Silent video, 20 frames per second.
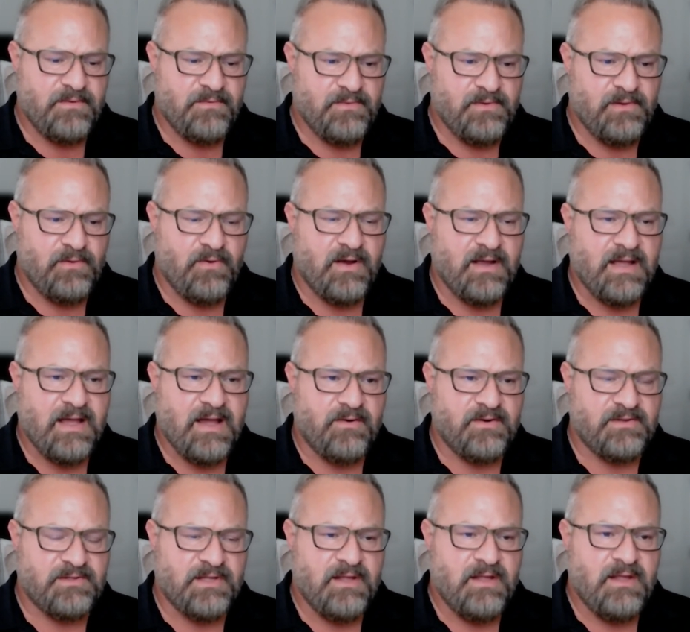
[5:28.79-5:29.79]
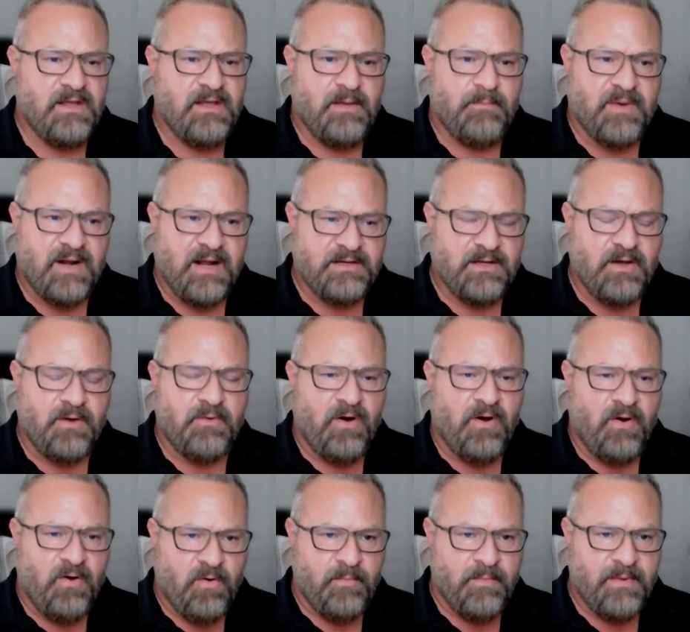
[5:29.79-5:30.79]
long hours, but I'd go
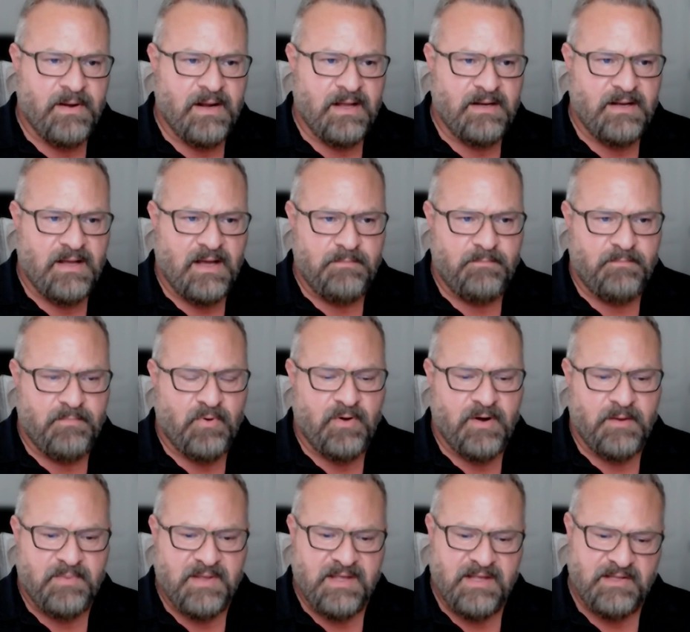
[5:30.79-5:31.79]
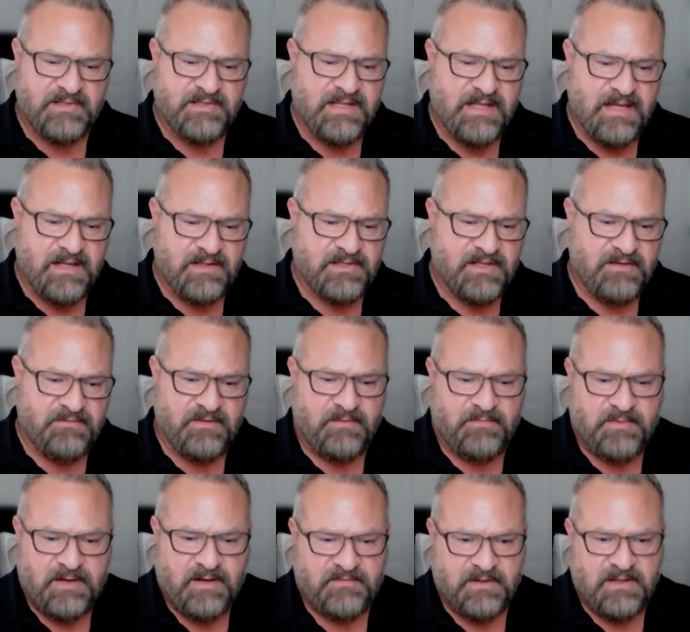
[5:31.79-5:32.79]
home and I, I bought a PC. I saved
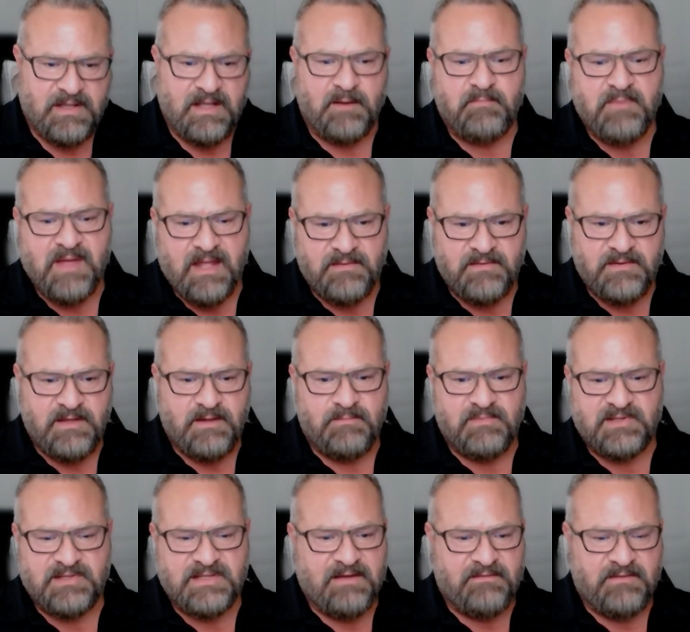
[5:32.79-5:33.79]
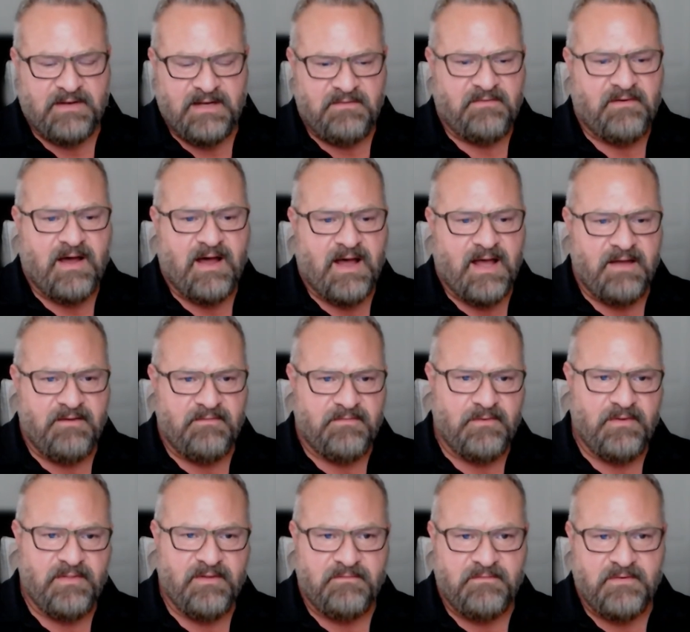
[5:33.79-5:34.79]
up enough to get a Pentium 75
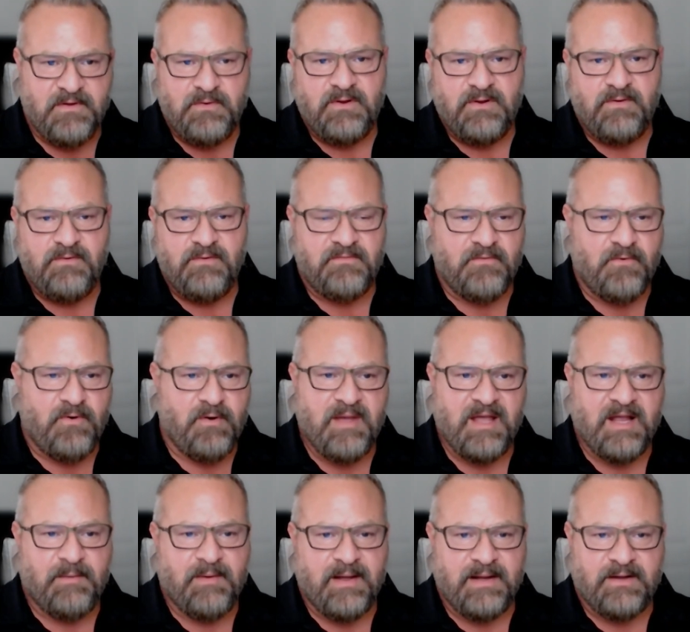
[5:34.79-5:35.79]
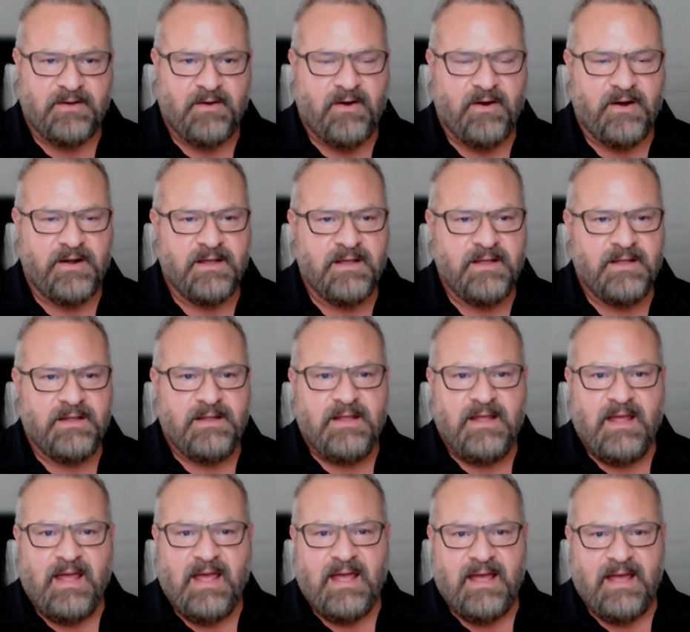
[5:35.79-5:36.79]
with a Voodoo four megabyte card,
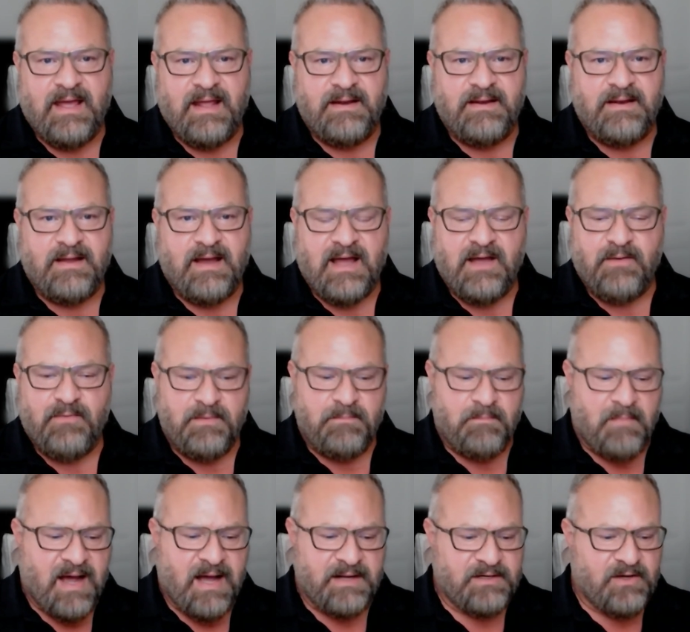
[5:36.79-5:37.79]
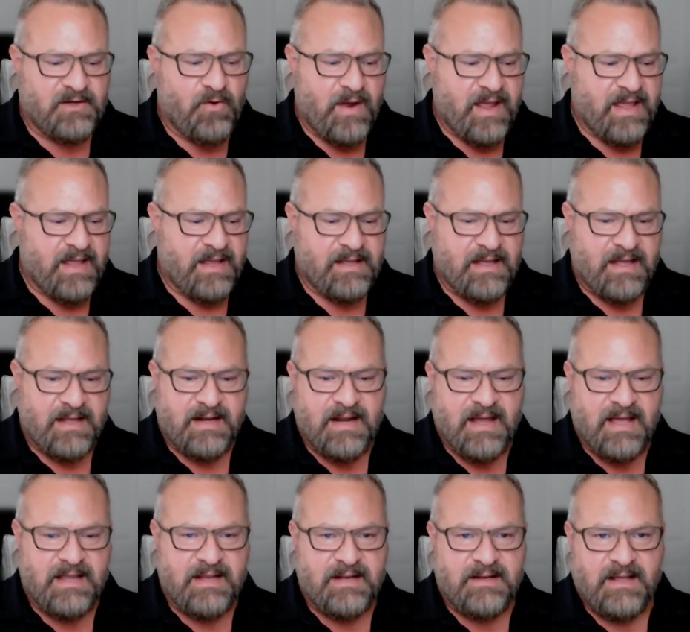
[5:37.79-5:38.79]
and I would mod Quake at
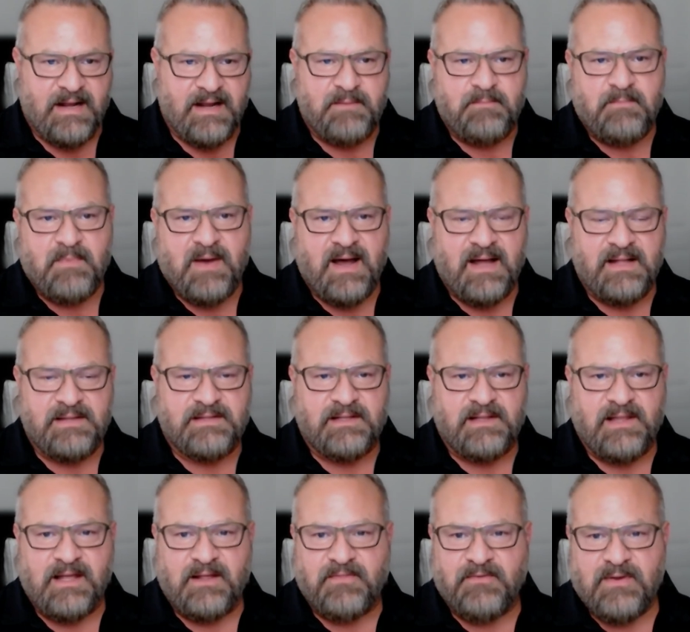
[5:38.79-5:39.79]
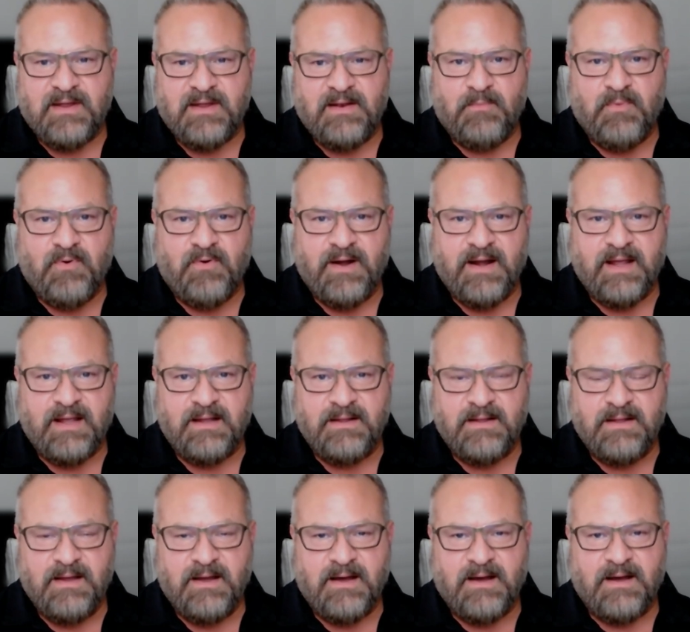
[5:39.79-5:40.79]
night, and I'd mod till like three in the morning.
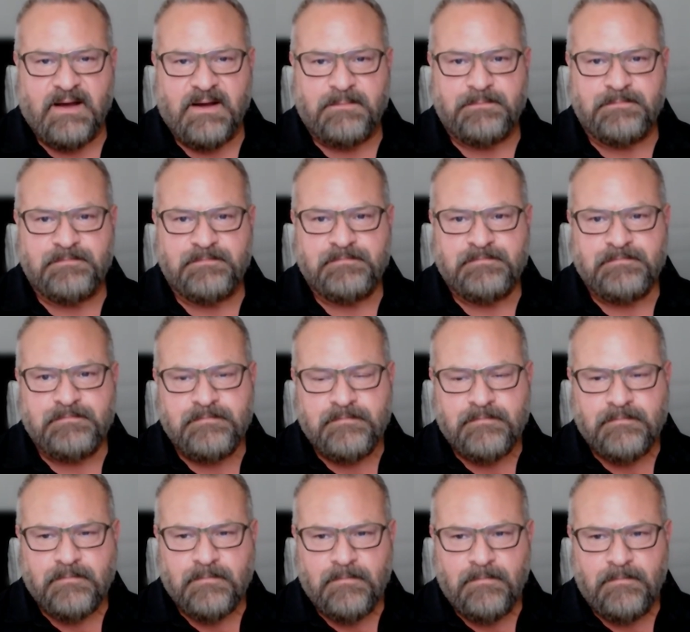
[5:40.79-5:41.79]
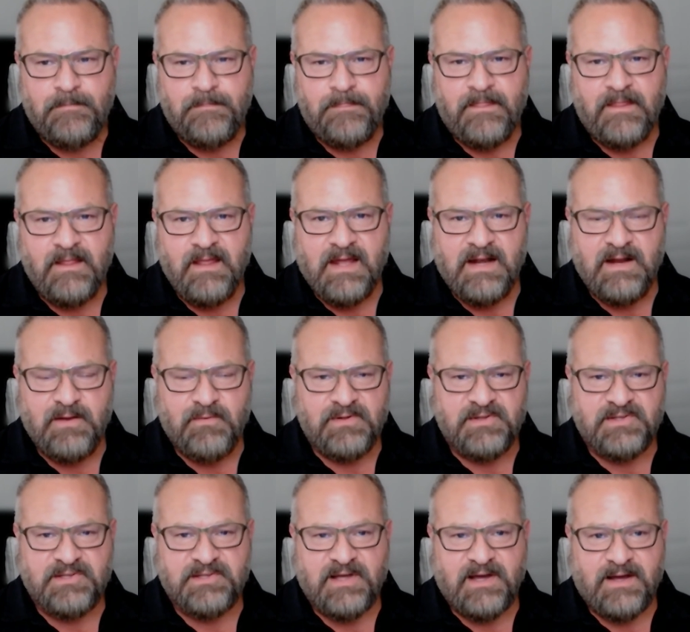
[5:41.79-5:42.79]
Um, and it
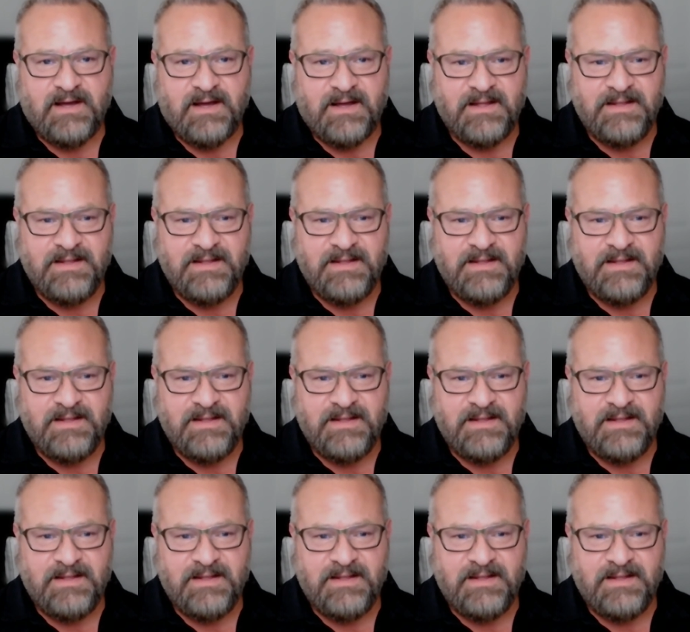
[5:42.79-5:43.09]
was uh,